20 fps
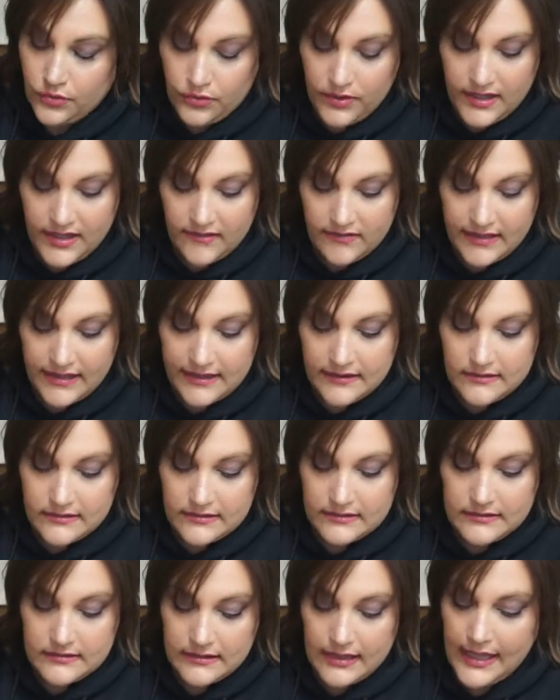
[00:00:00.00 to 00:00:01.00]
We have like a
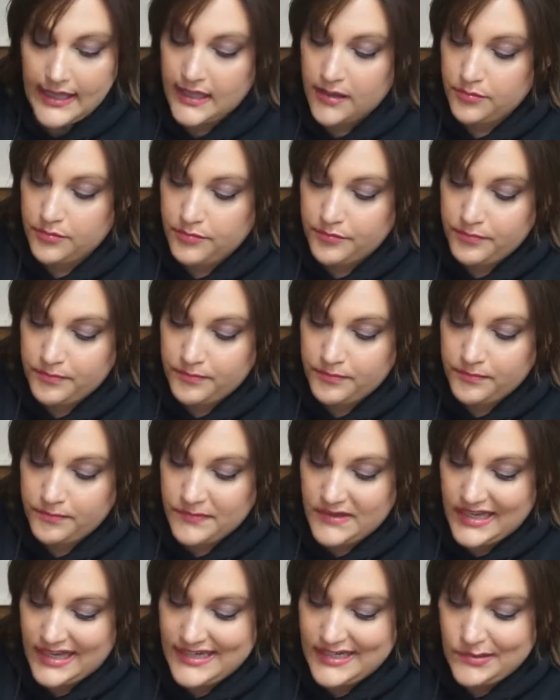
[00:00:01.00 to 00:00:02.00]
light
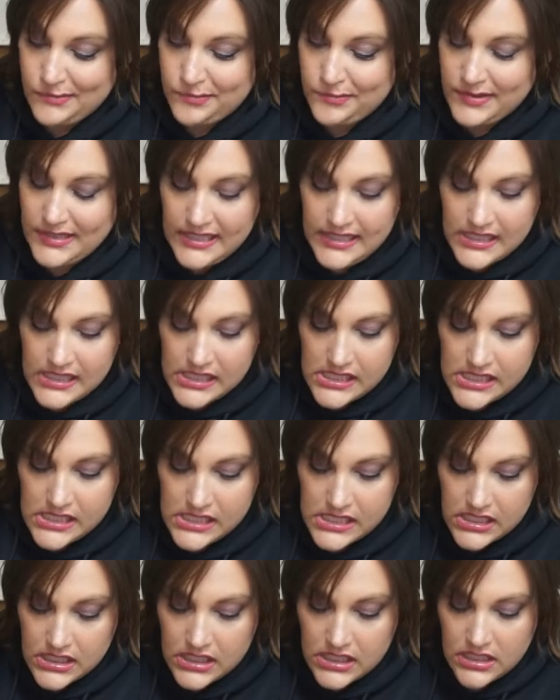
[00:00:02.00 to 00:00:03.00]
kind of
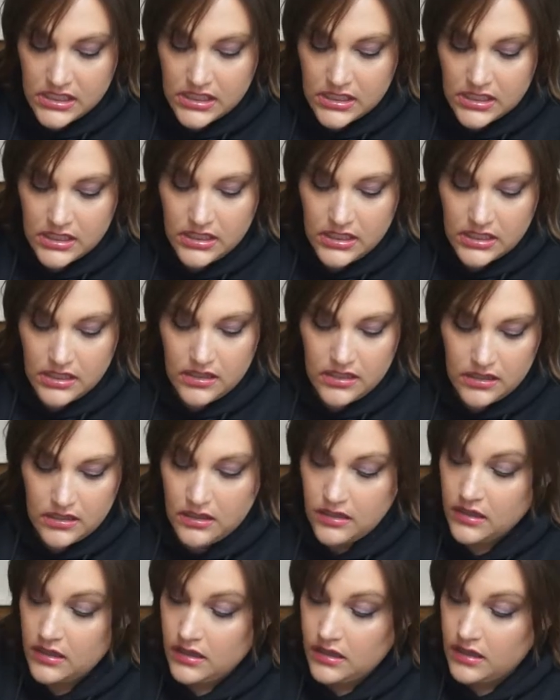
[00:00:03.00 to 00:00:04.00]
pink,
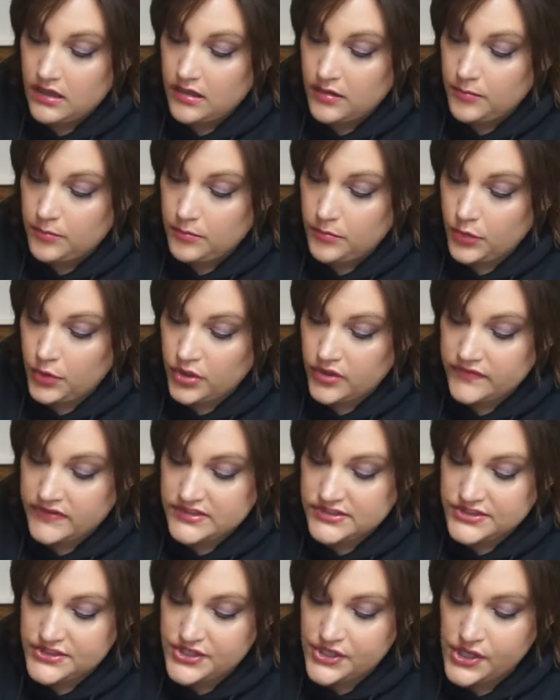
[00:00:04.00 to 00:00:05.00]
more of
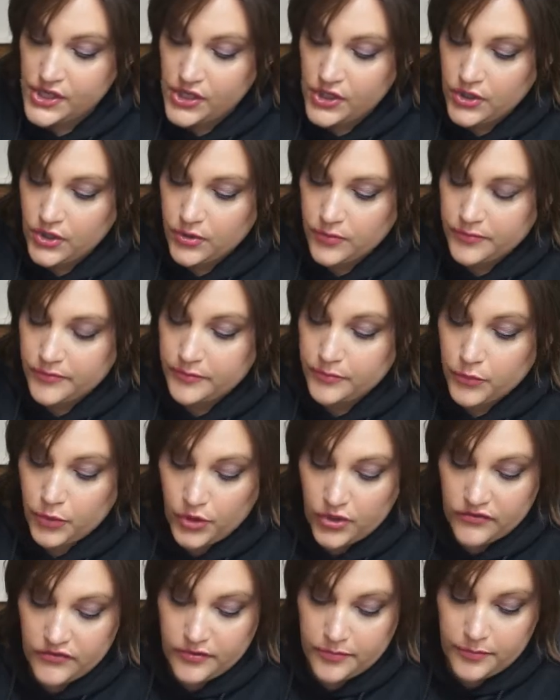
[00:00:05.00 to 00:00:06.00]
a taupe,
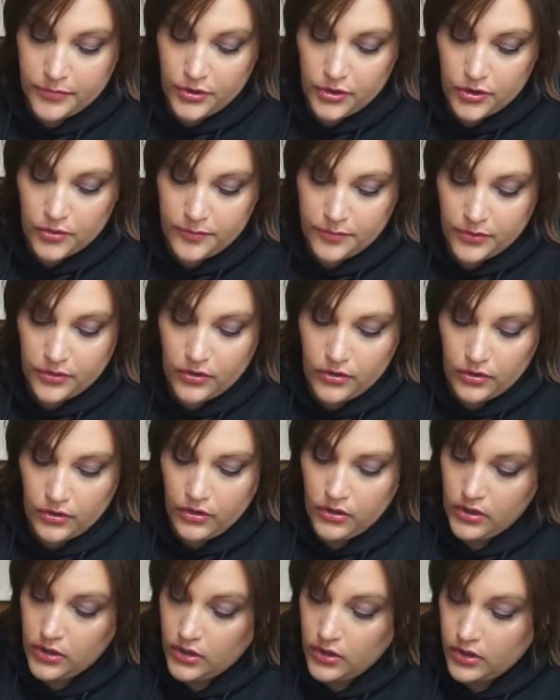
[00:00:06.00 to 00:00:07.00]
more of a
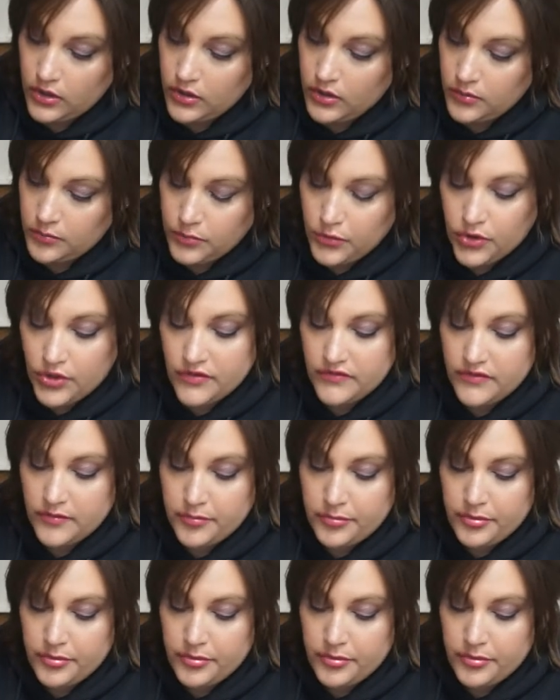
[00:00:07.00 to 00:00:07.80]
purple, more of a